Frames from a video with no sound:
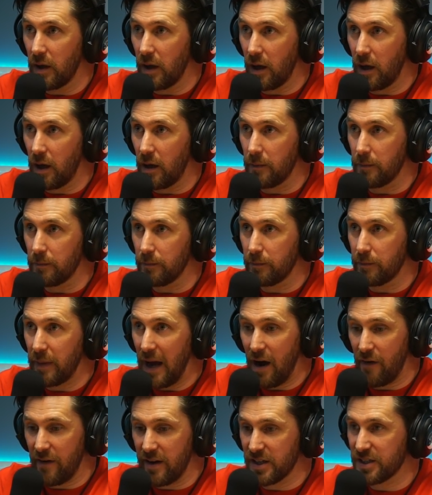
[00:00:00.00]
um,
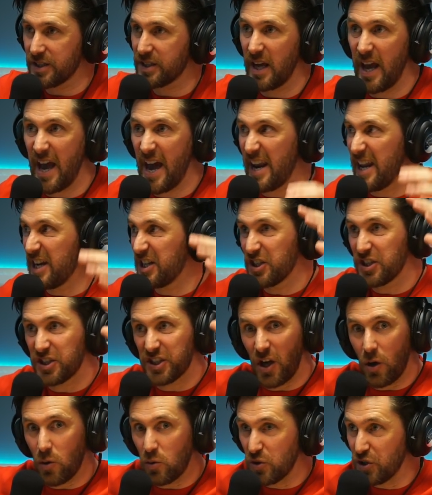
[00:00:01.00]
Paris and it just
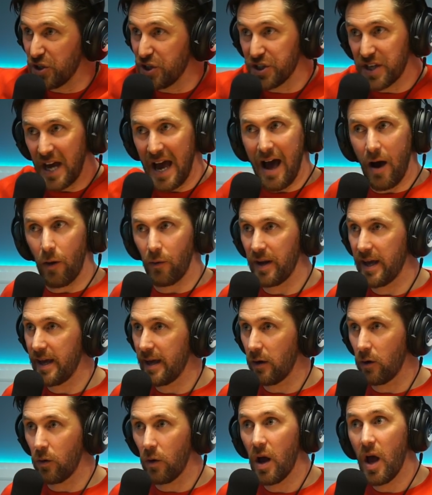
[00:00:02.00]
goes
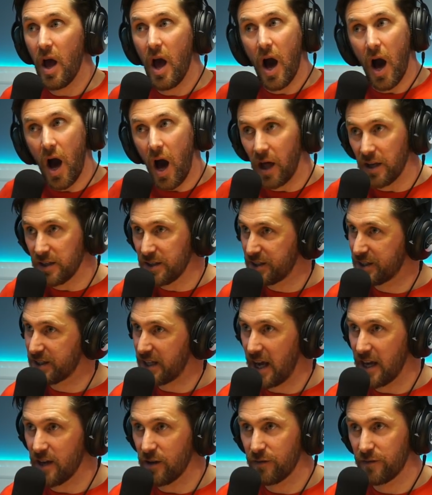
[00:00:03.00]
downhill.
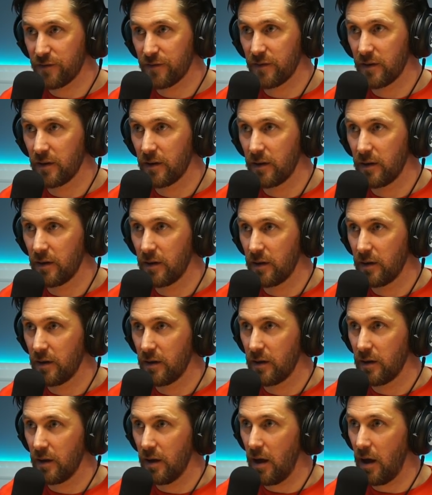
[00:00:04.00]
Unsafe,
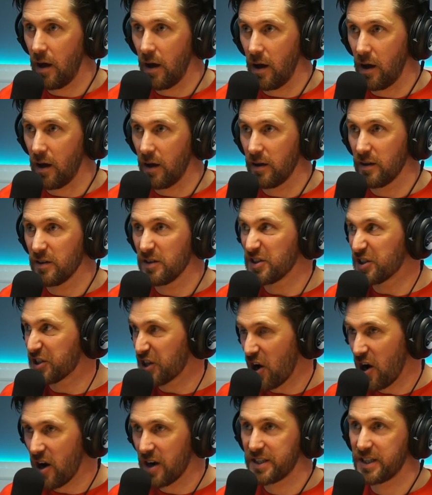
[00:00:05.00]
uh,
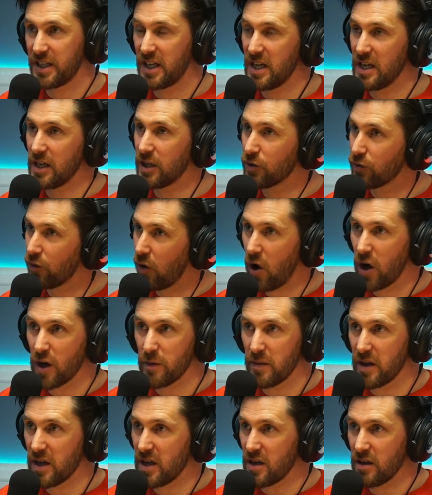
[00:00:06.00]
dirty,
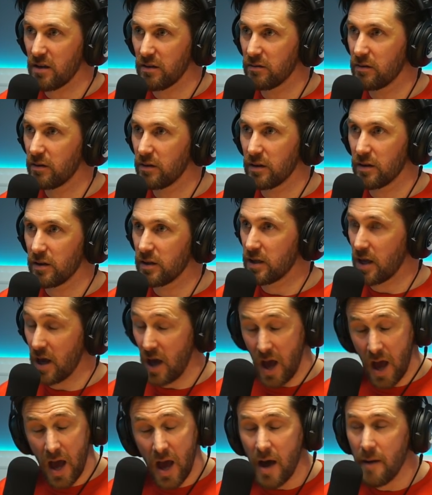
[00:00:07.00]
grimy. Yeah.
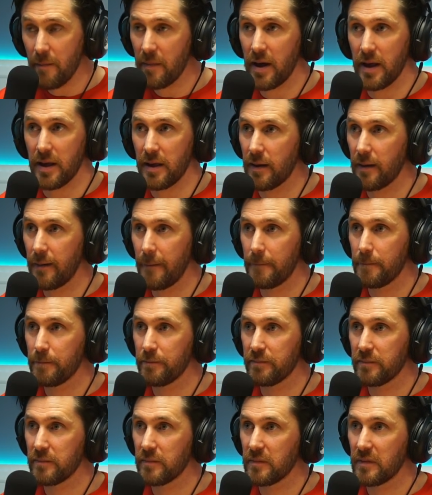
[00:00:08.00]
Yeah, mate.
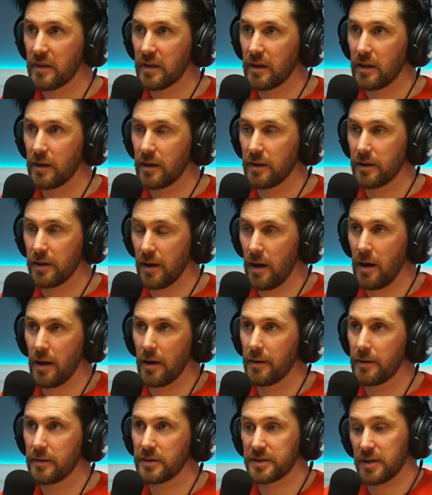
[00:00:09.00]
Fuck. Yeah.
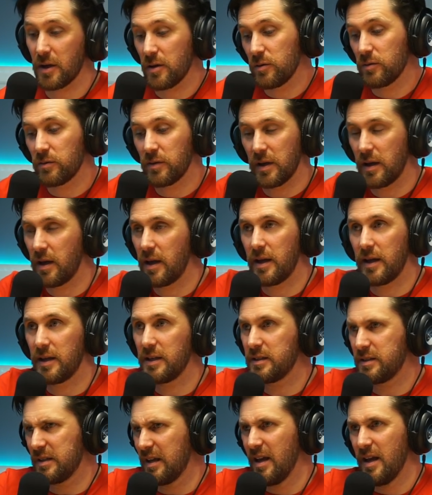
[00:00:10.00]
So
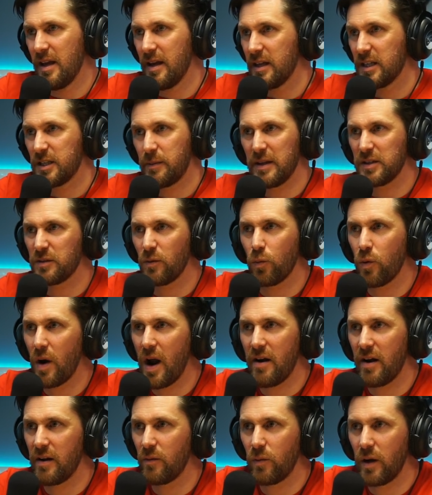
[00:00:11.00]
it yeah, there's depends on
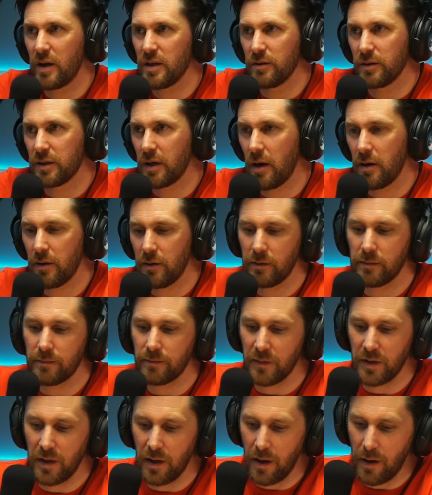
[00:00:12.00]
where, like where you, you go.
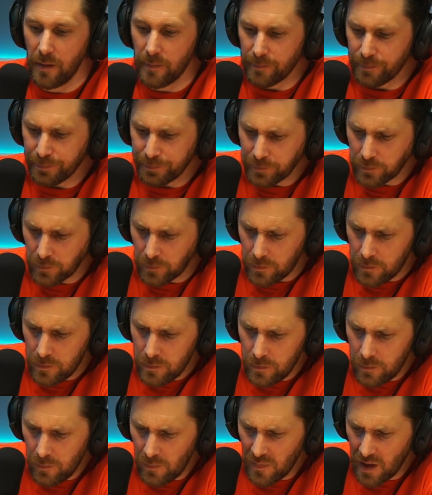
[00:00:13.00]
Yeah.
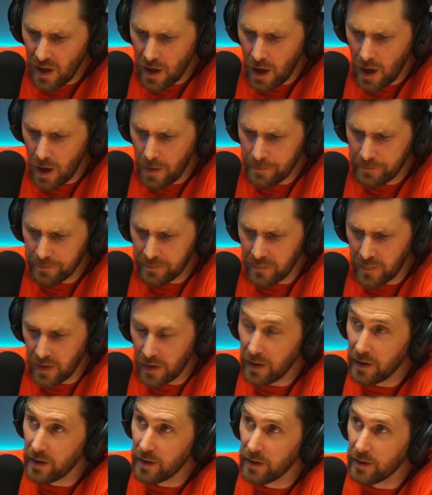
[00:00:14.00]
So um,
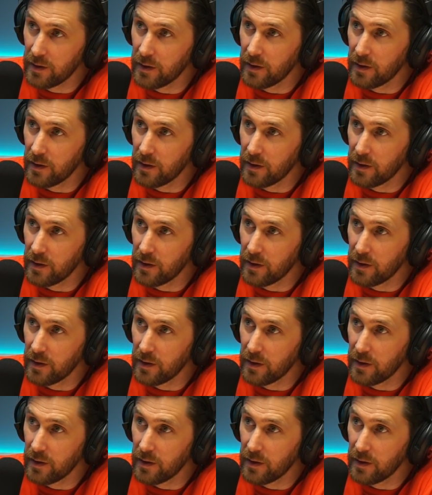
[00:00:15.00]
Bangkok,